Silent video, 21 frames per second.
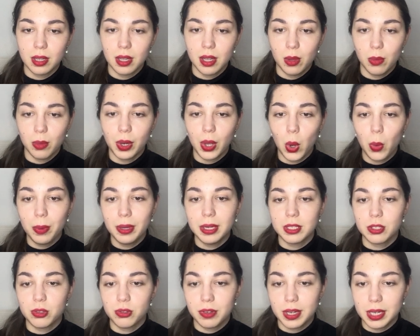We'll open the
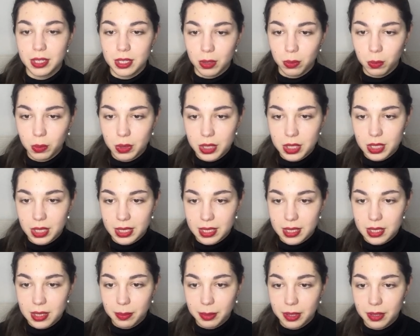trade downwards,
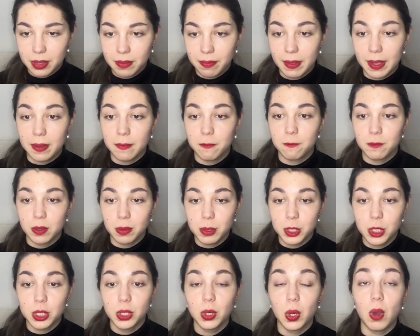accepting the
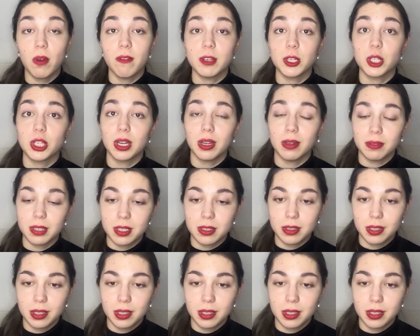formation of a shoulder.